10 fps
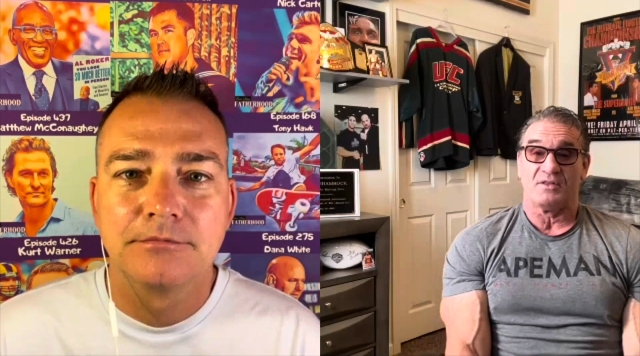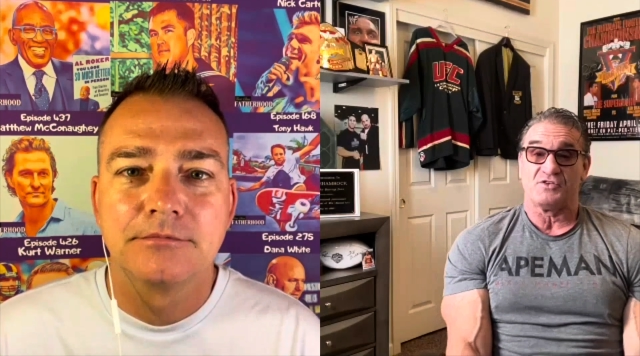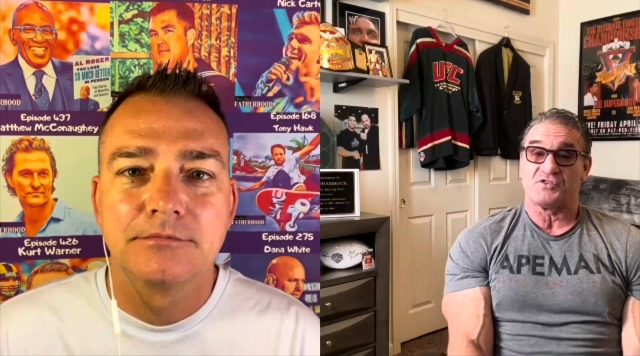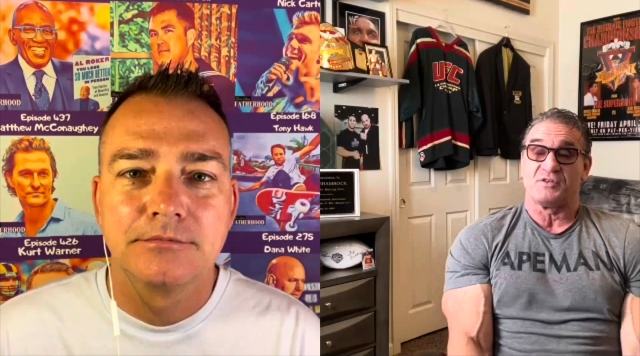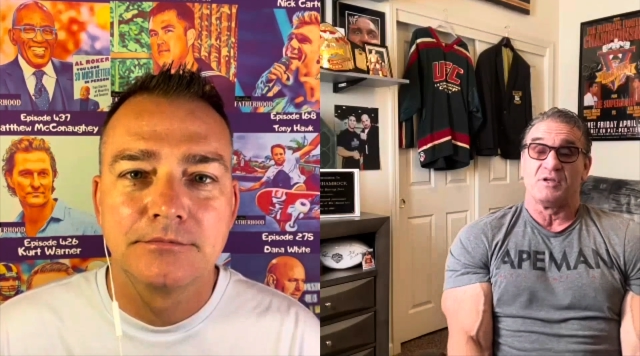
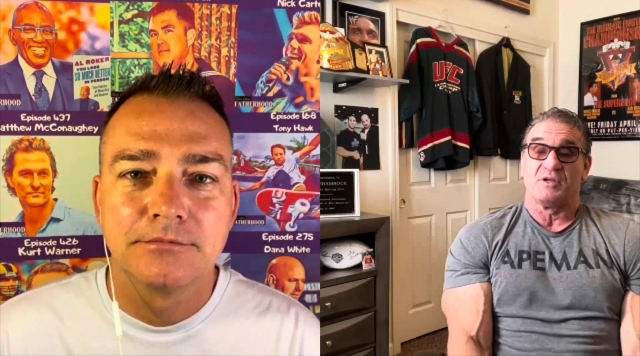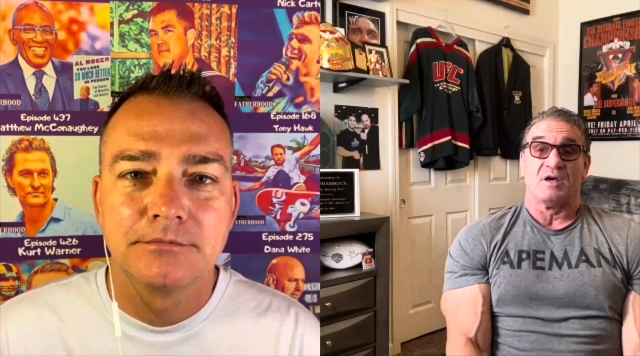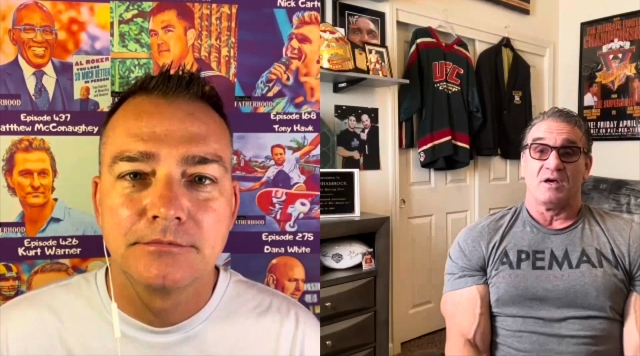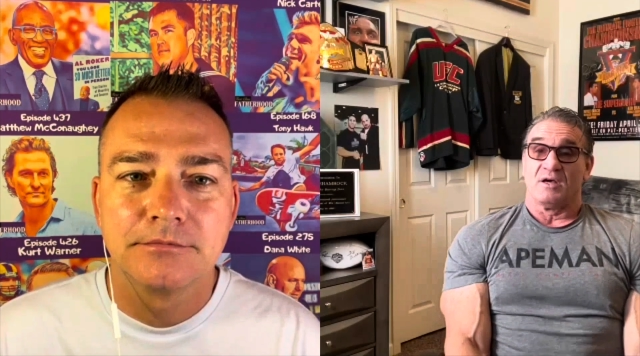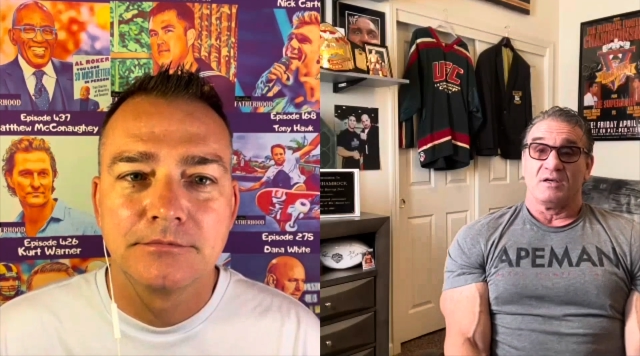Speaker 1: they just,
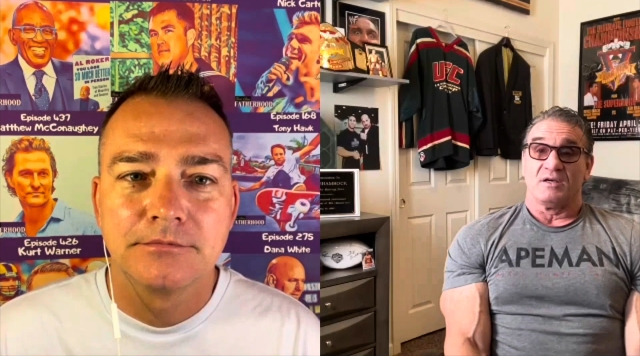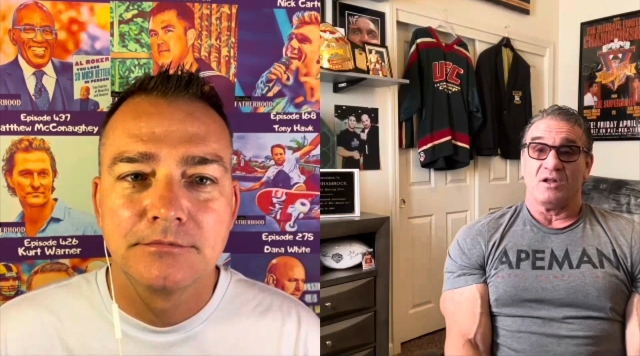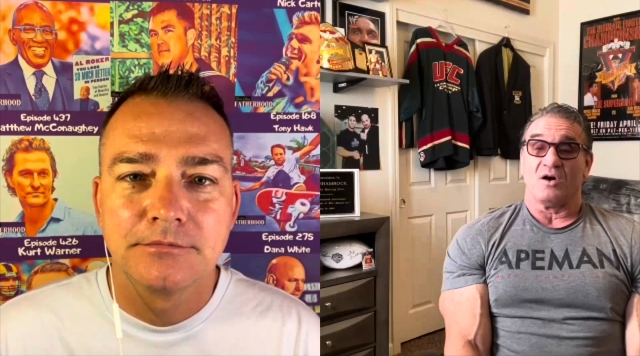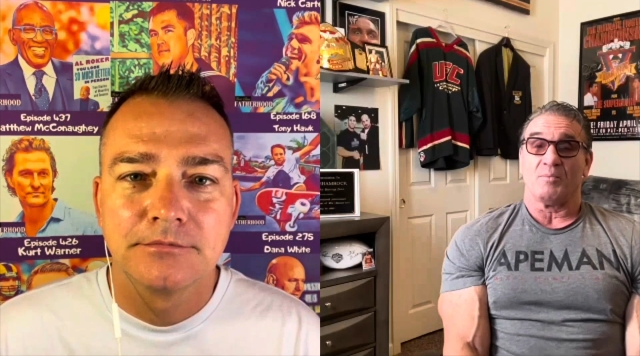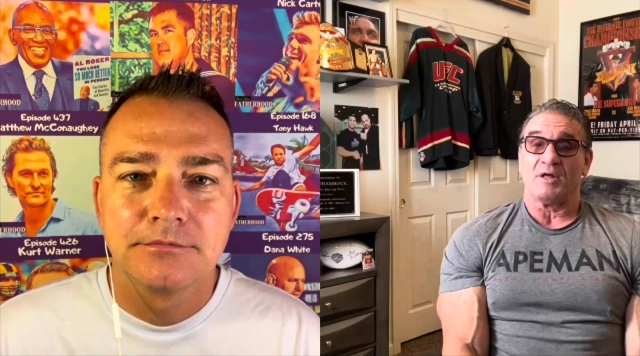
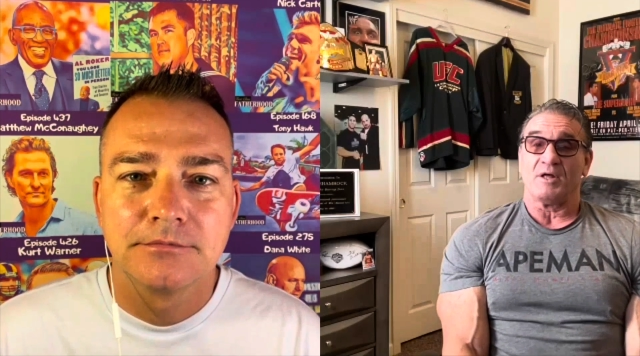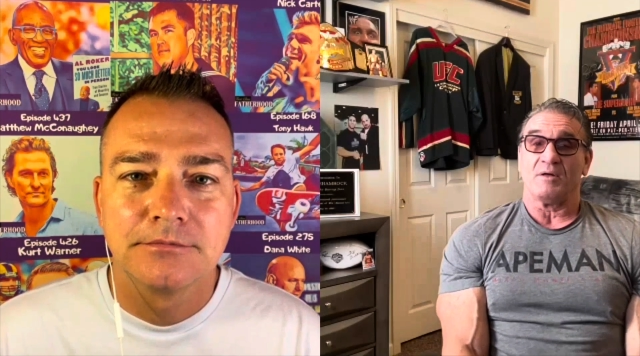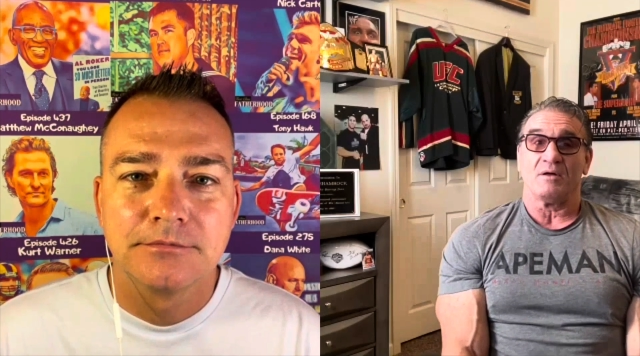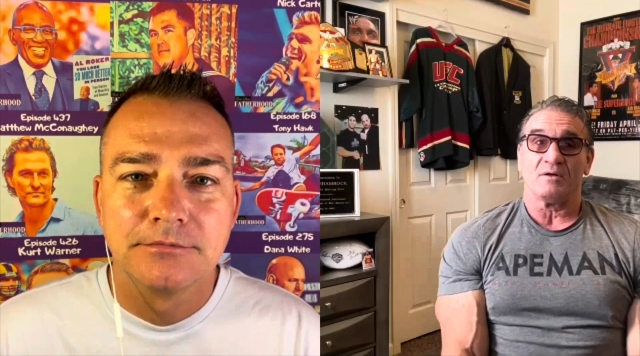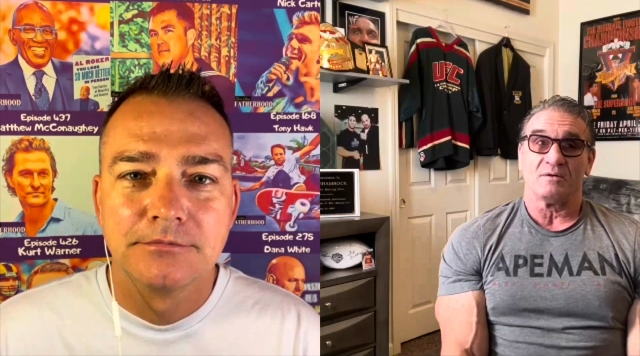you know,
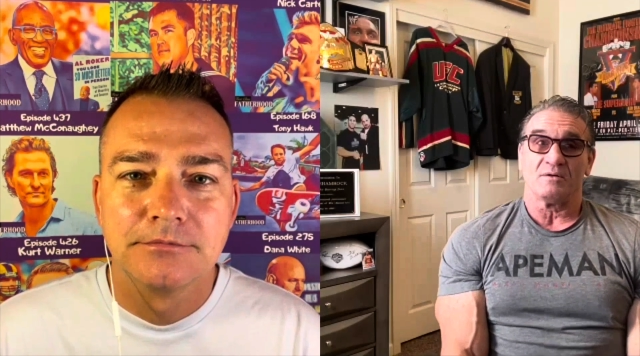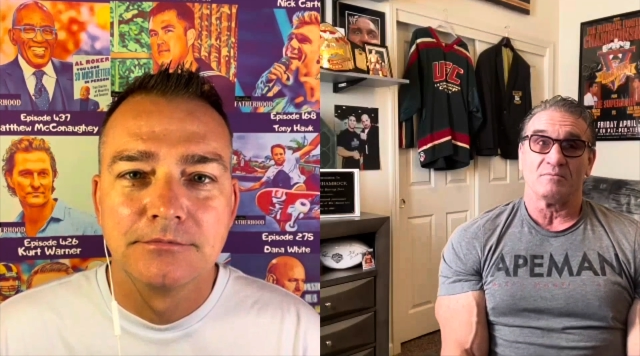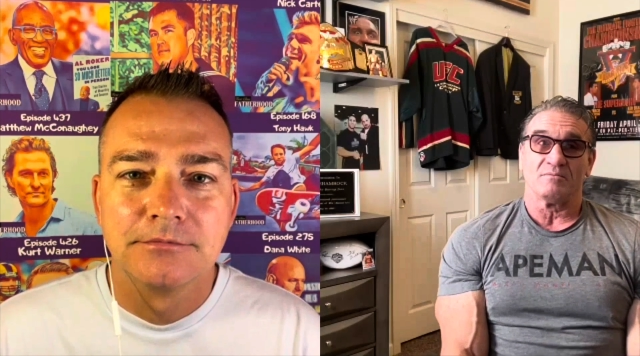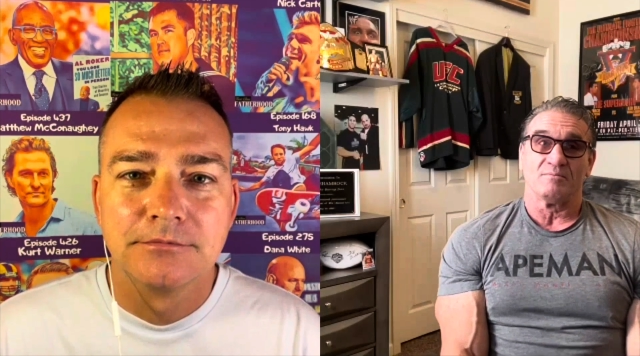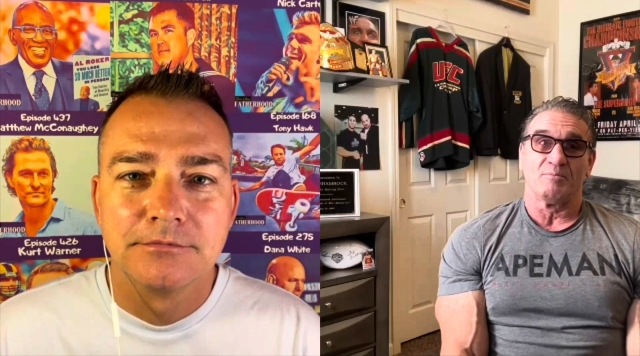but
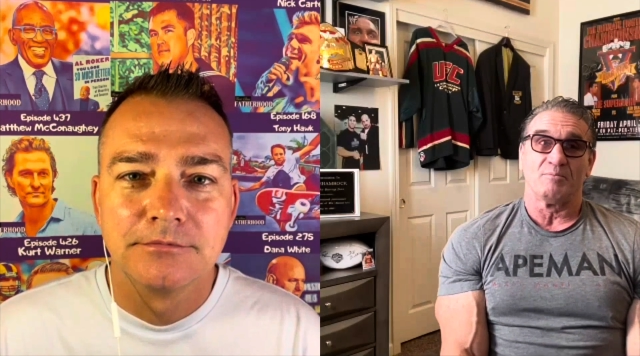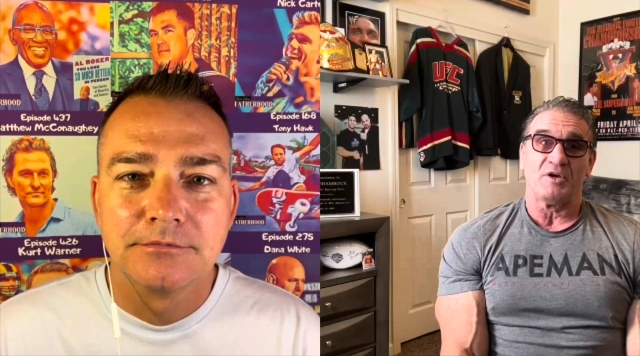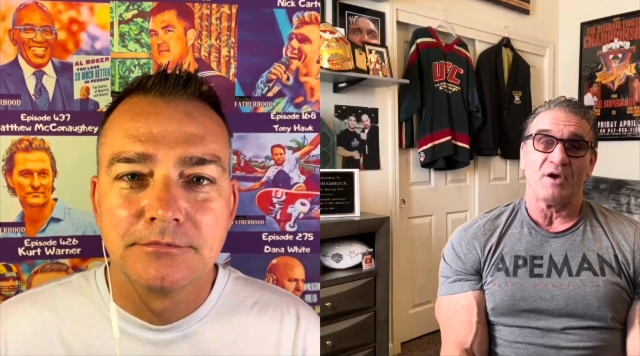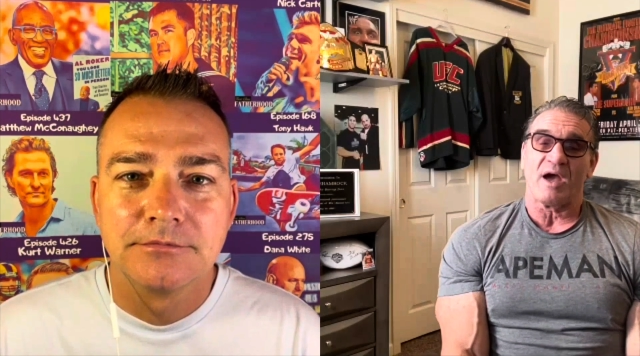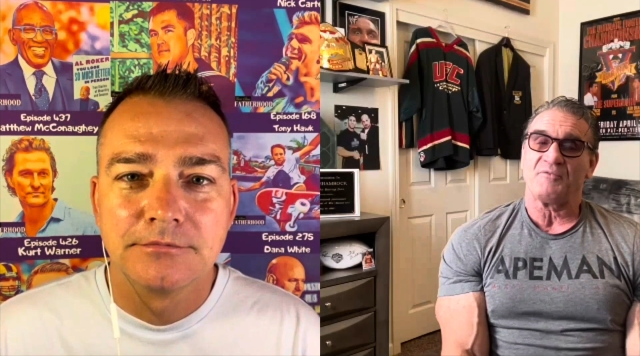but you